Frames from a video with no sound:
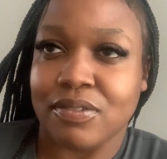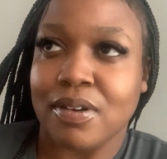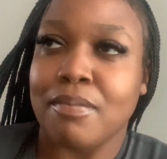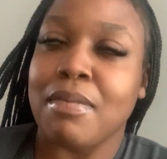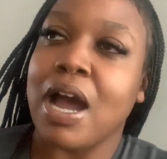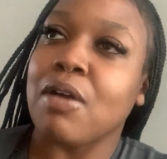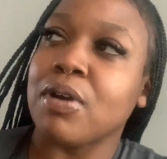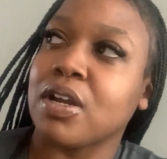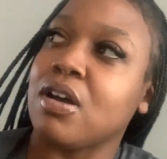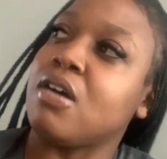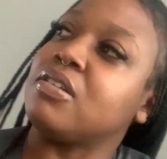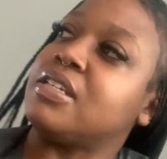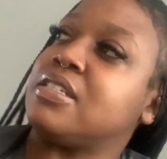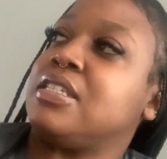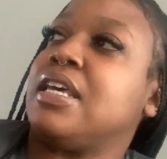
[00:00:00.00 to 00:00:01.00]
Myron
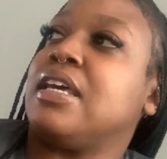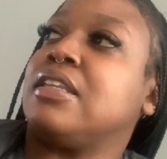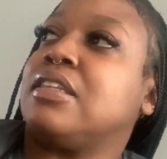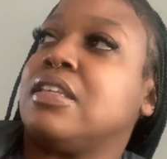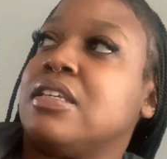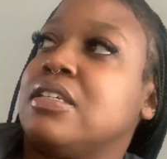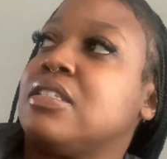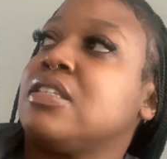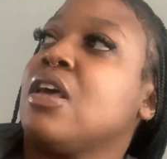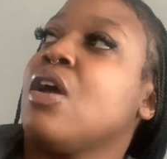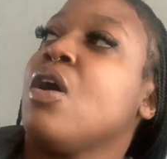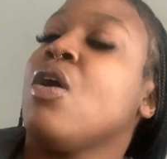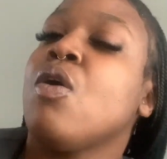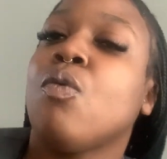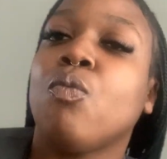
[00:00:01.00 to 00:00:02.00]
Golden said this:
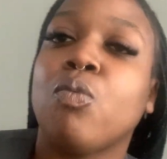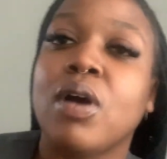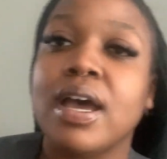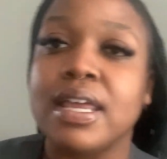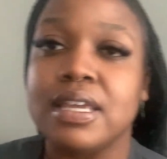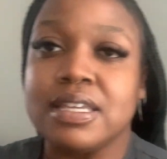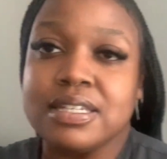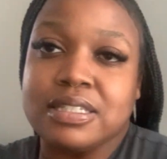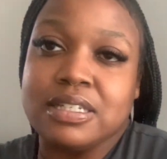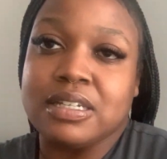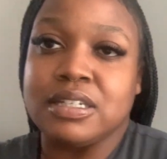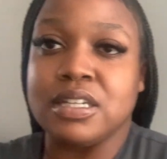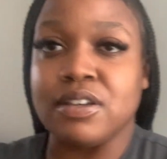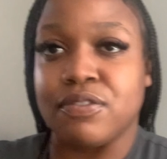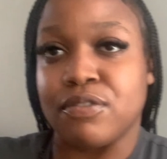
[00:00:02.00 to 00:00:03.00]
what is the
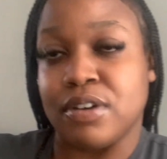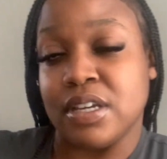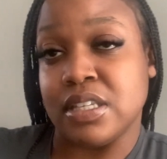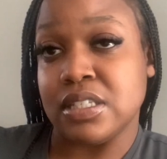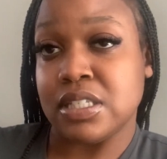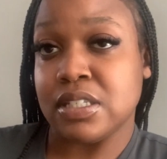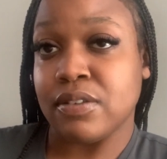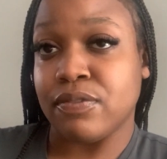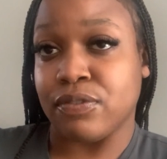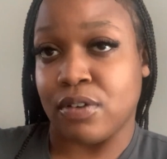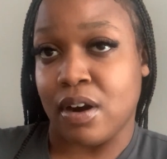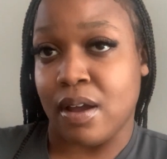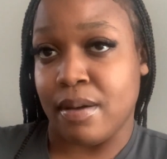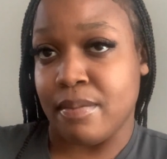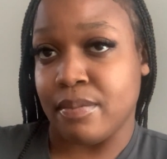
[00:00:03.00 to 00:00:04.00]
difference
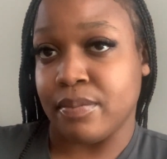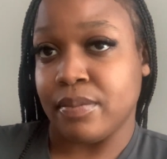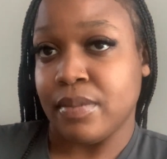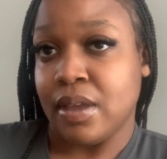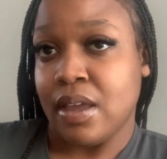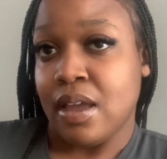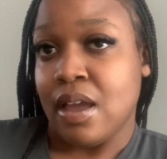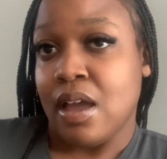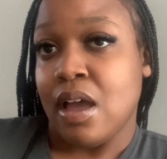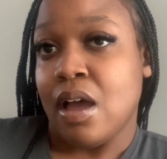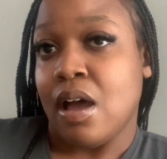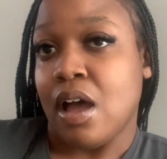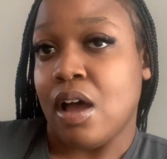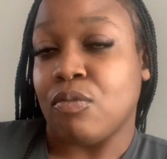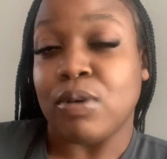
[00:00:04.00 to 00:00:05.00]
from
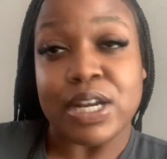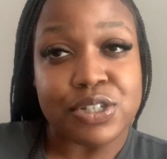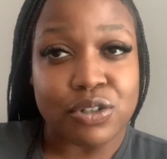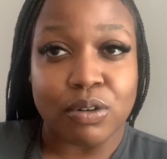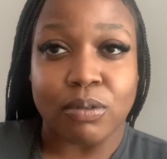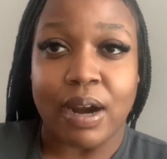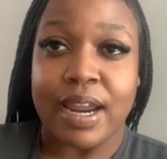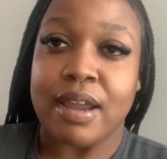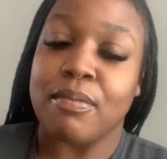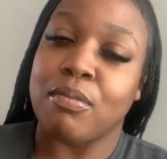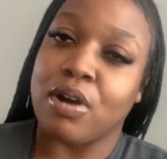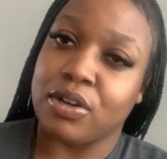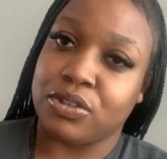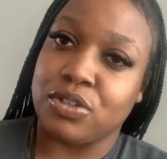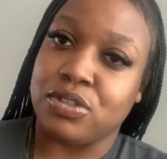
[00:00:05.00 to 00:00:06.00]
Rachel Ray and
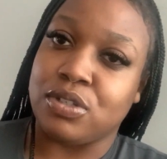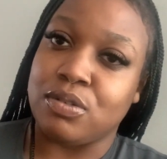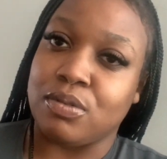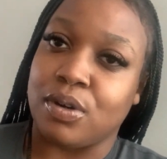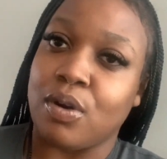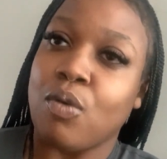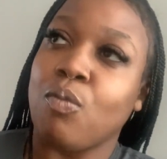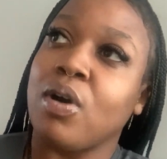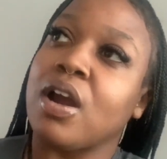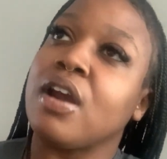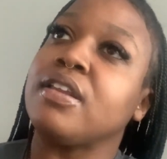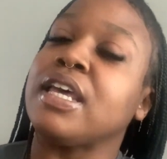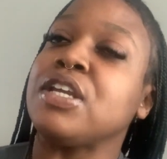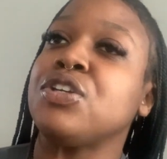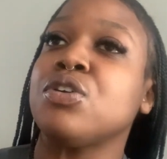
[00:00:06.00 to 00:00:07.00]
Martha Stewart? What are
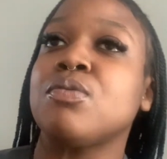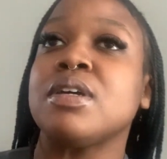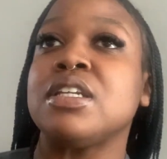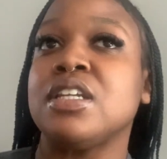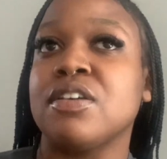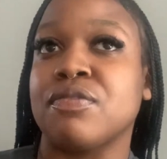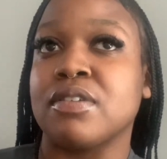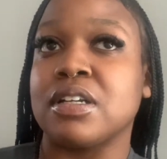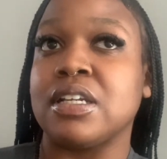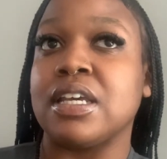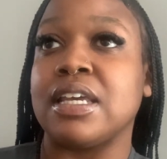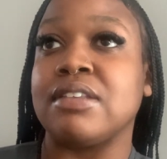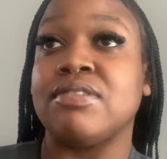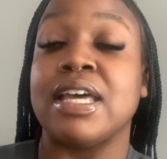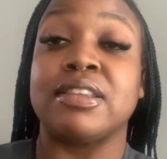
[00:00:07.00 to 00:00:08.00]
they doing
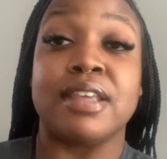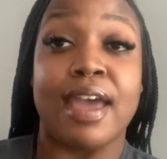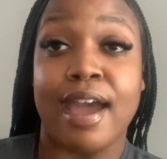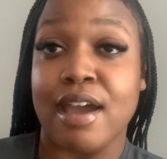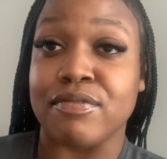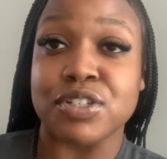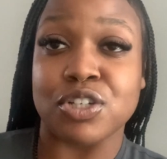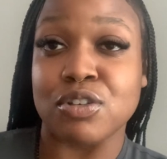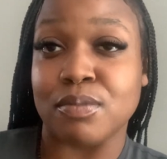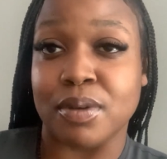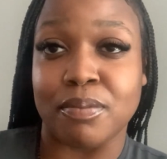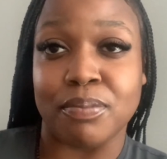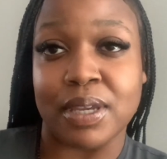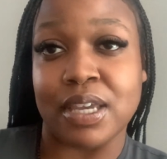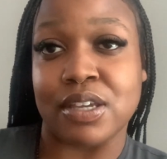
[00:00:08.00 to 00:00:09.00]
differently that the average human
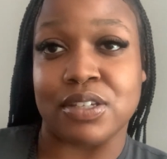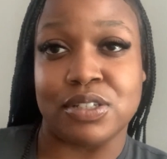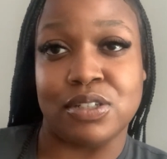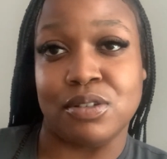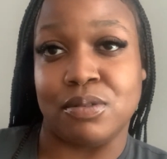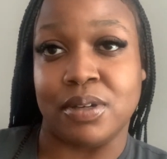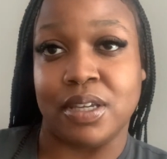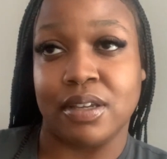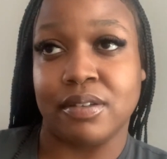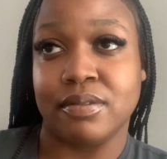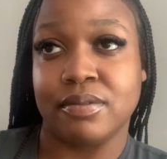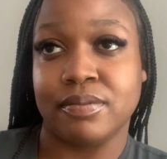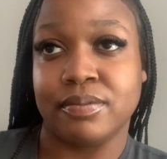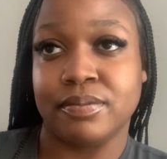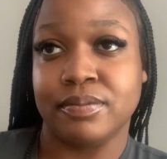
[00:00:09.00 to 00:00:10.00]
being is doing?
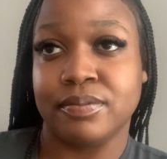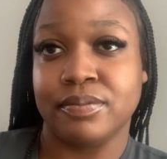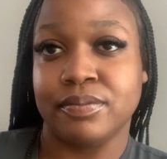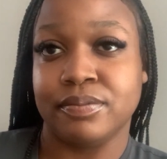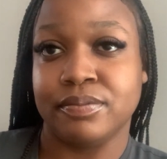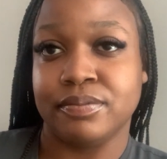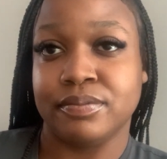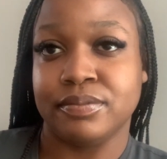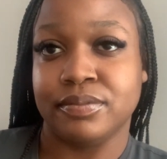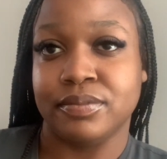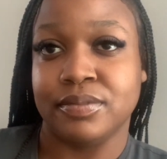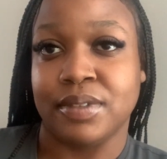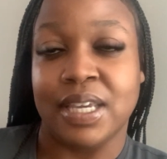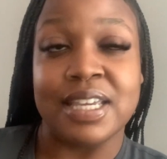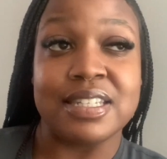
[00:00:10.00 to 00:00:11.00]

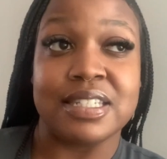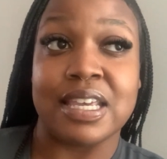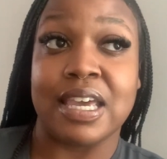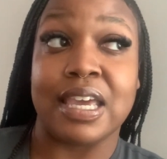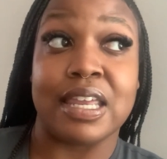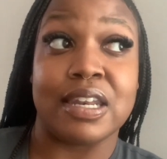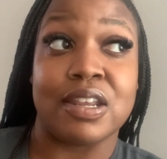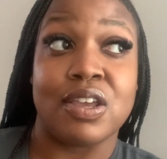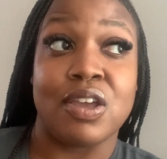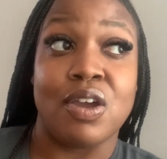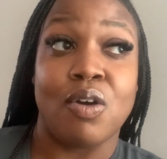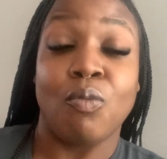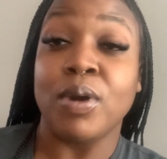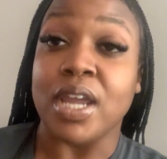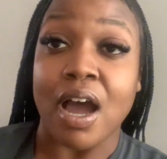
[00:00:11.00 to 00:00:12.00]
He said,
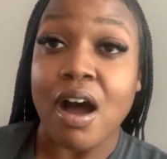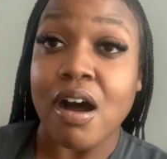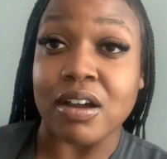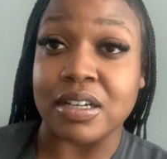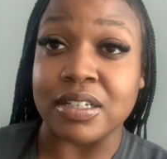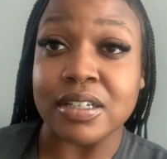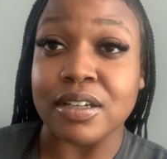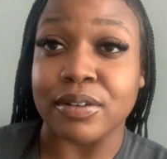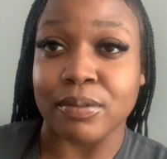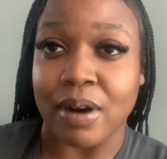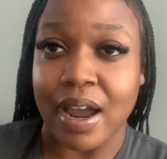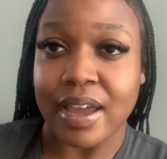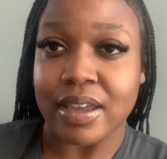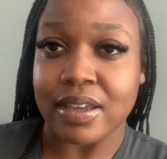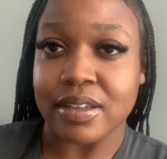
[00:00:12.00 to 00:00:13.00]
we all cook,
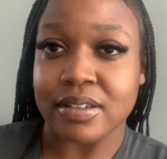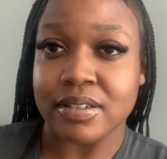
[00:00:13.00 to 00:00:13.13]
right?